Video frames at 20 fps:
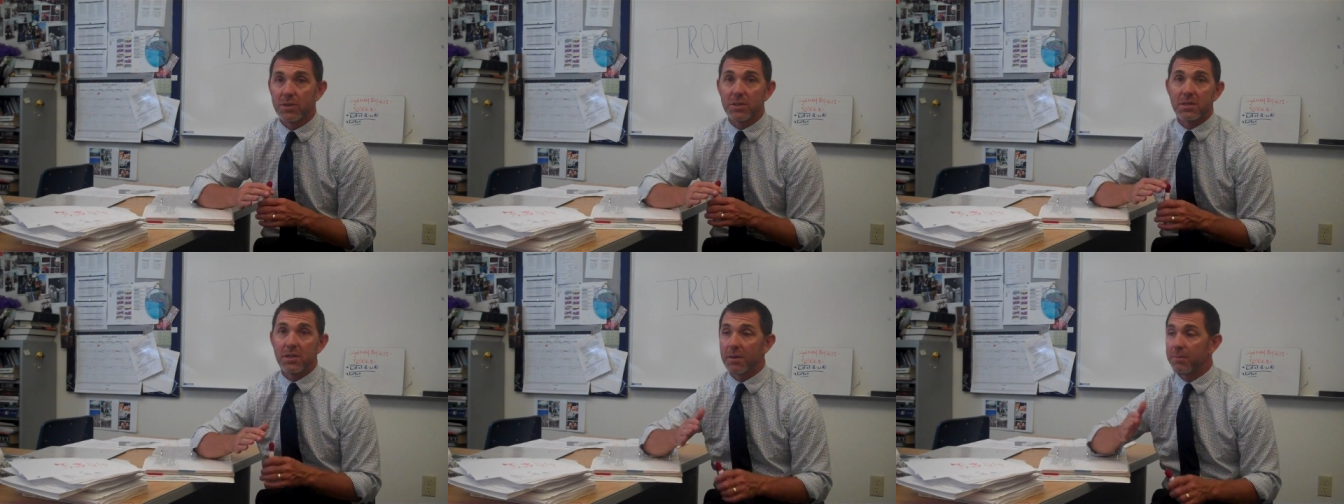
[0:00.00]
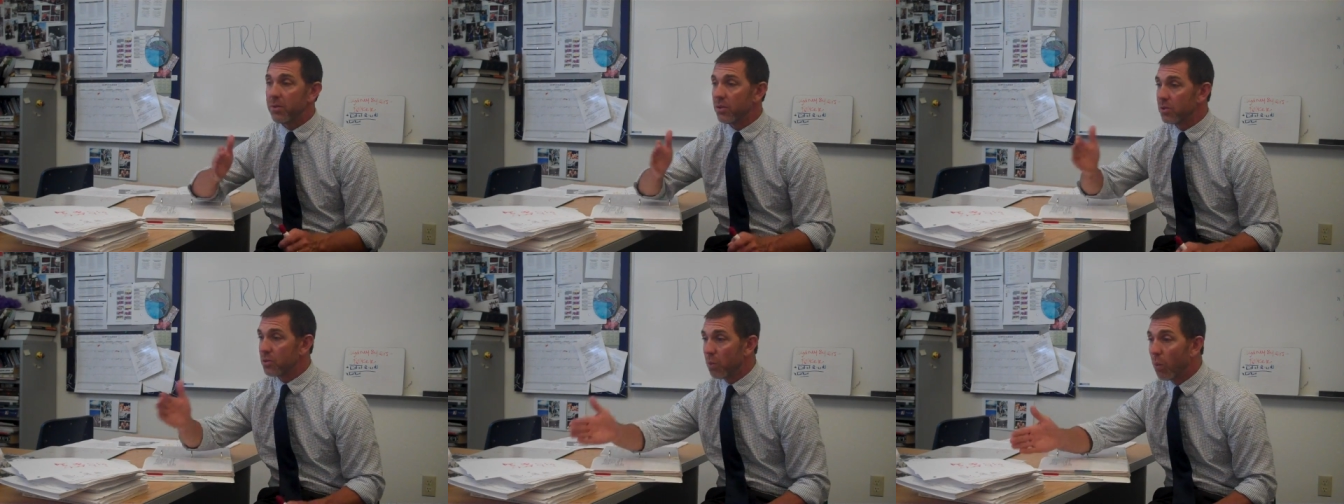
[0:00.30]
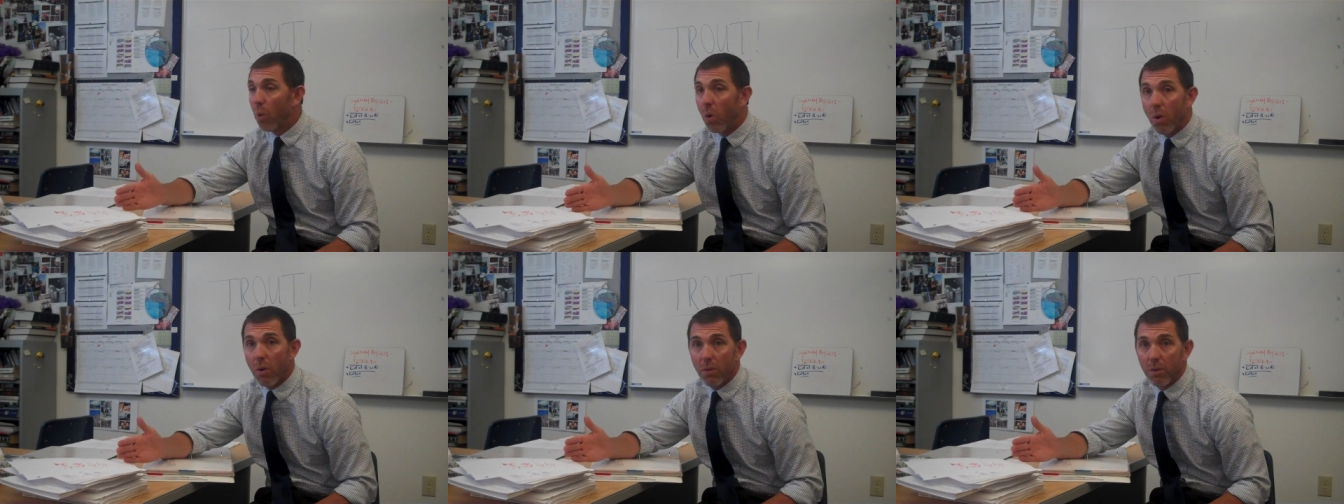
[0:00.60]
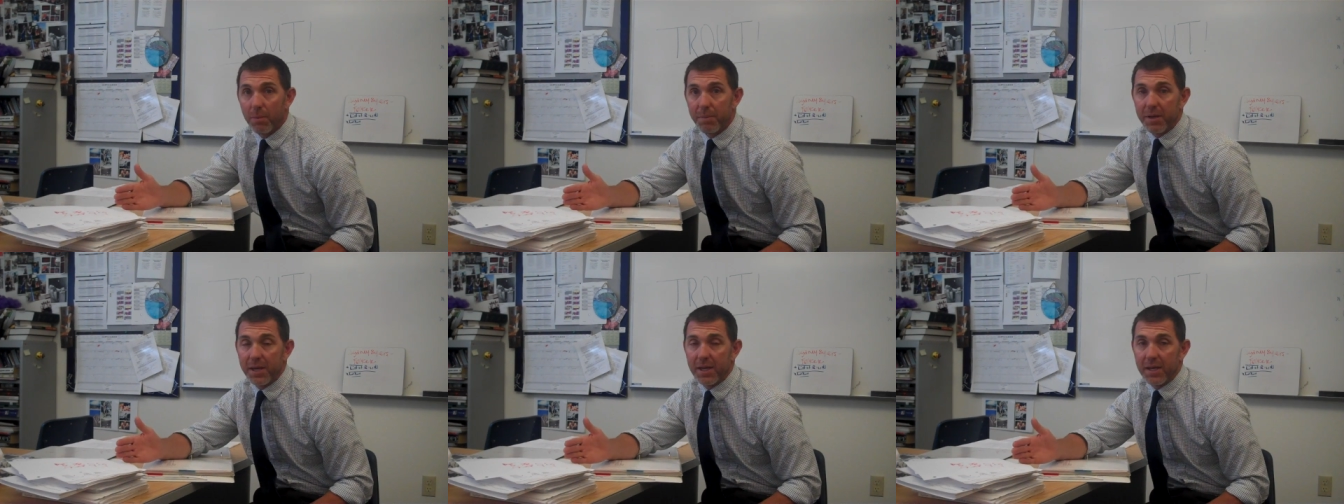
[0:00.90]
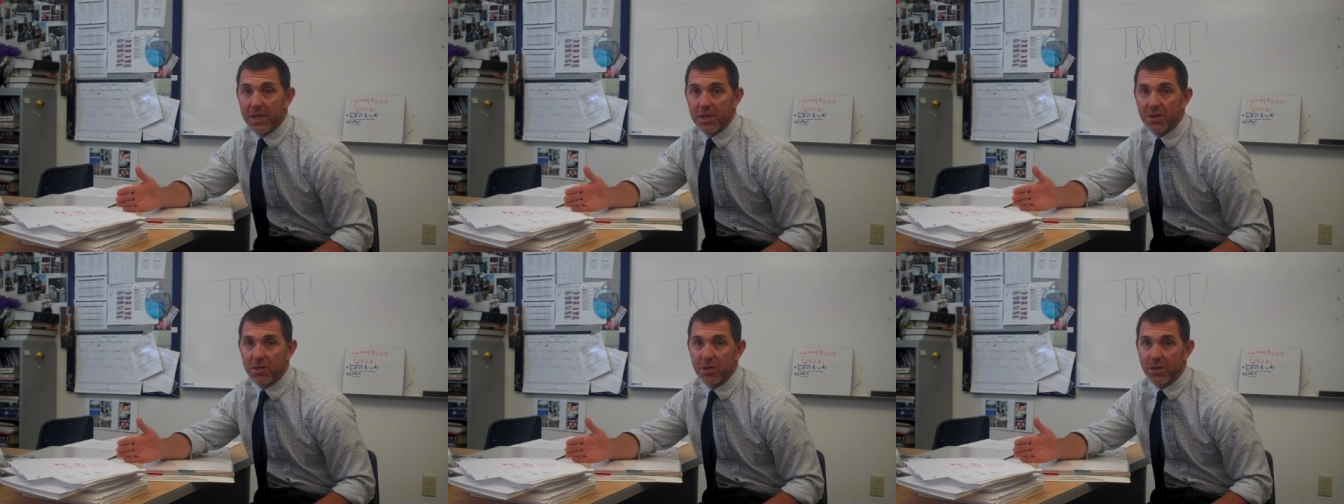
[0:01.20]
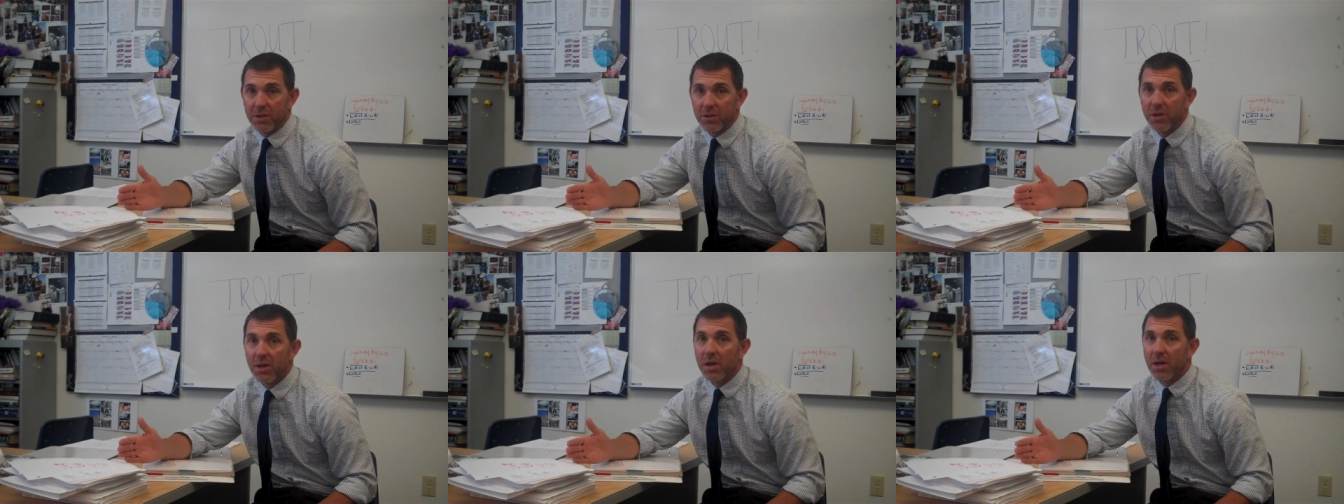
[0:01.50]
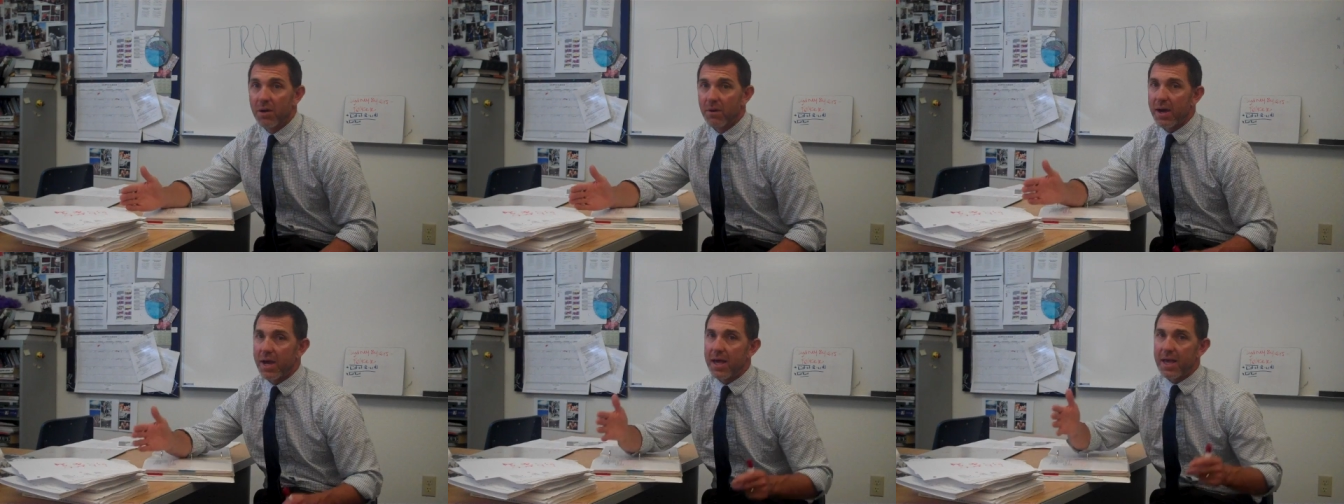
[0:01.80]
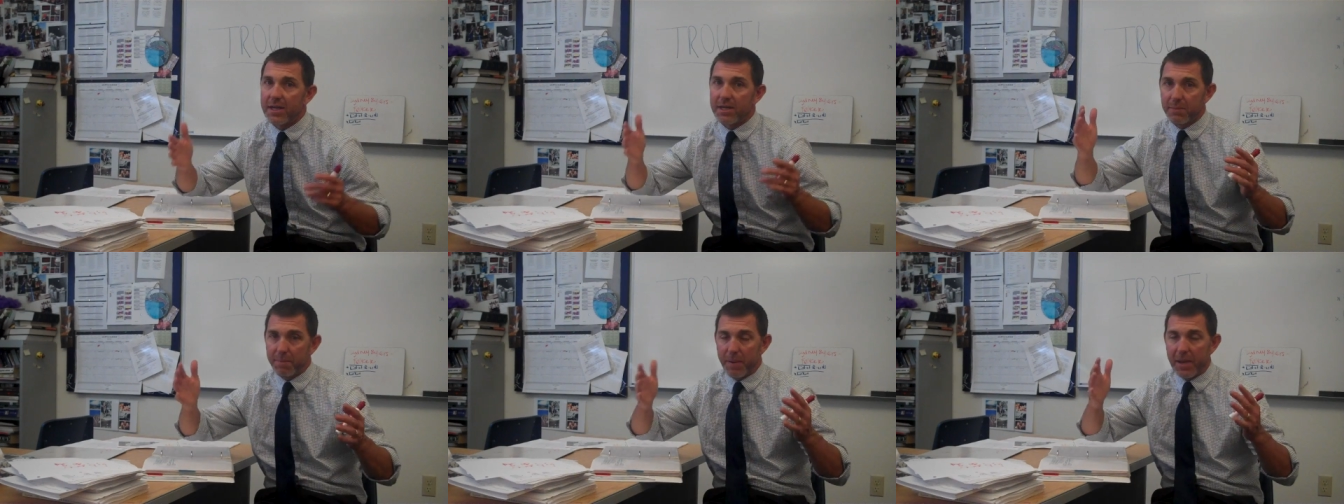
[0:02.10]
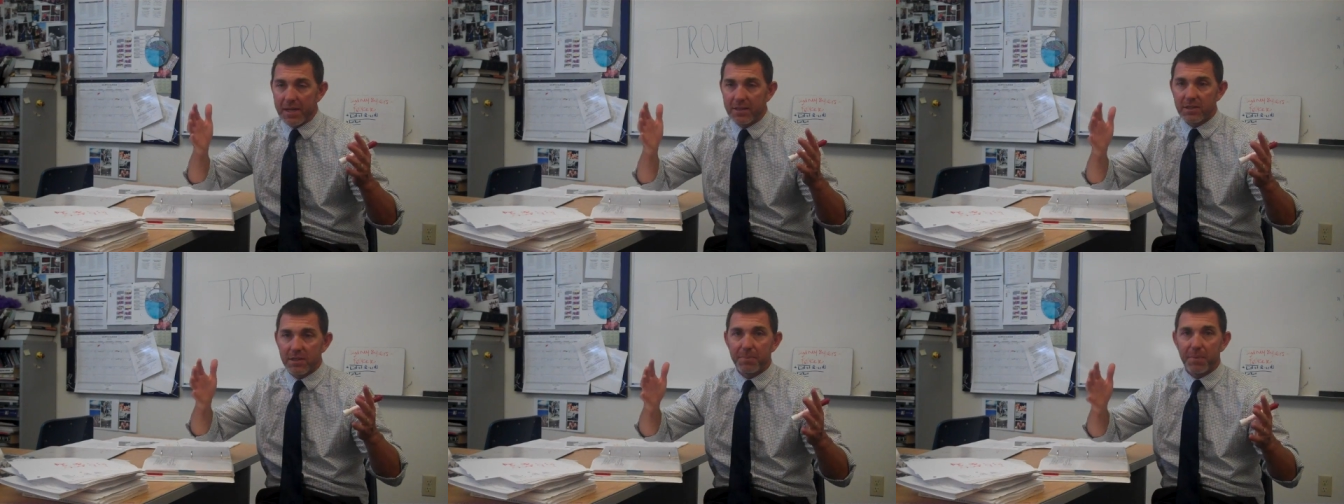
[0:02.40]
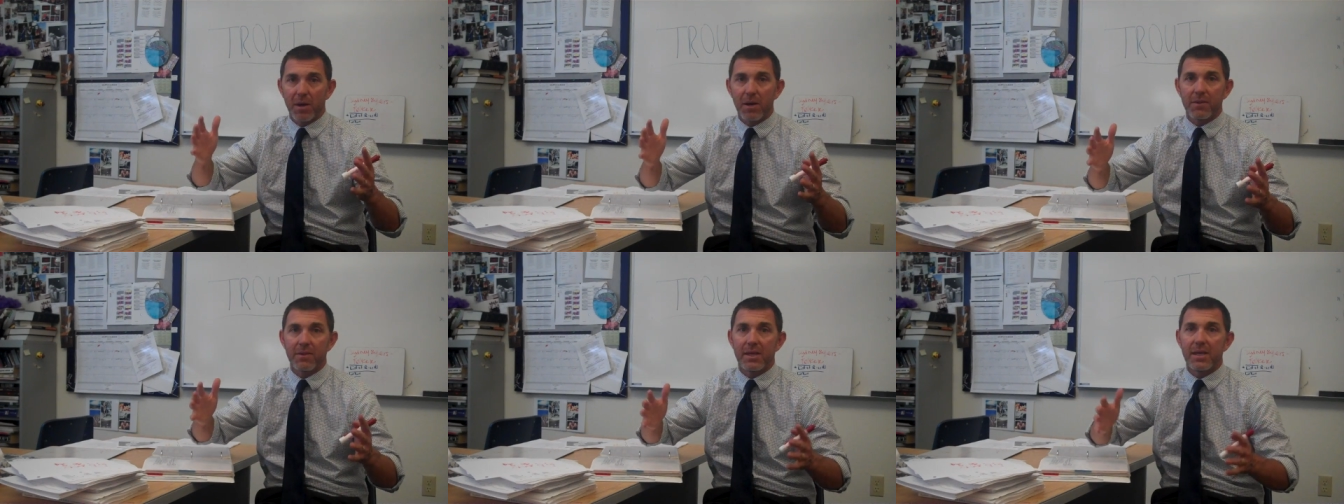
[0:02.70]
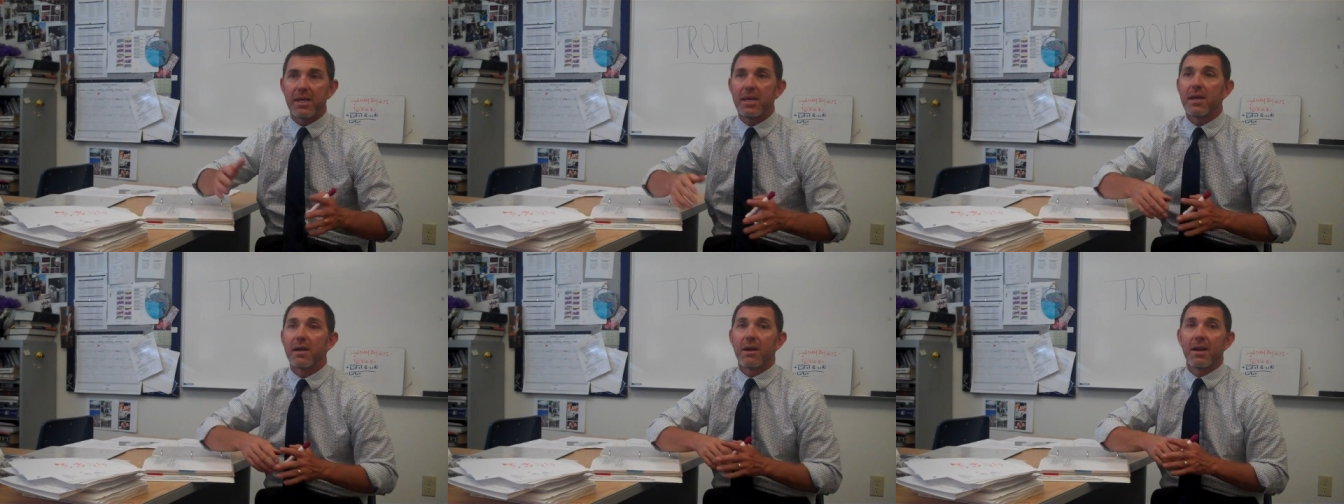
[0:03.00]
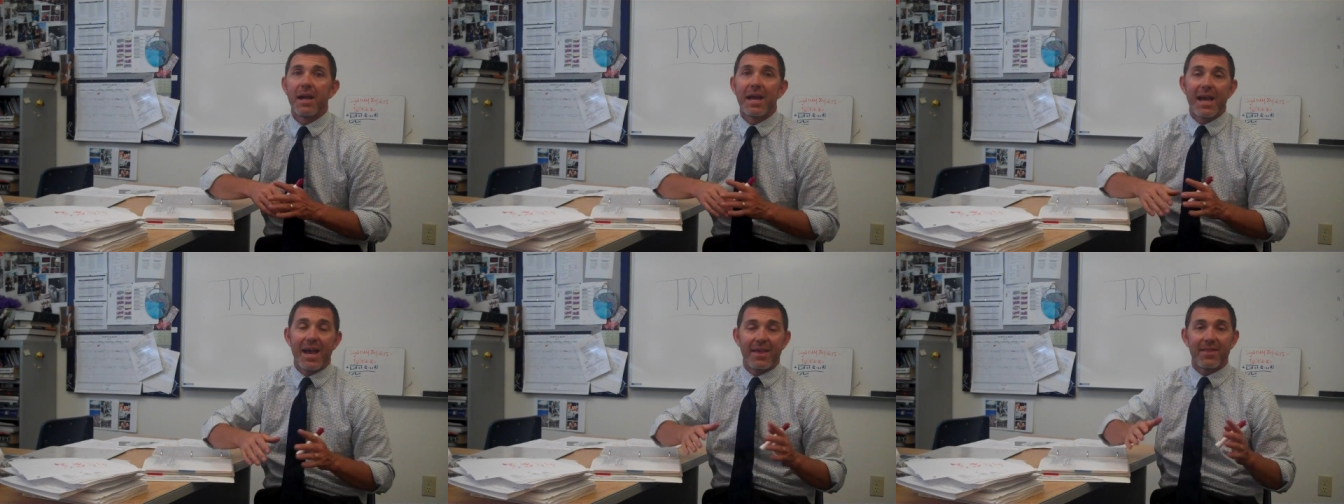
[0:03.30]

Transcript: In some years, war will be an issue, right? It depends upon the year.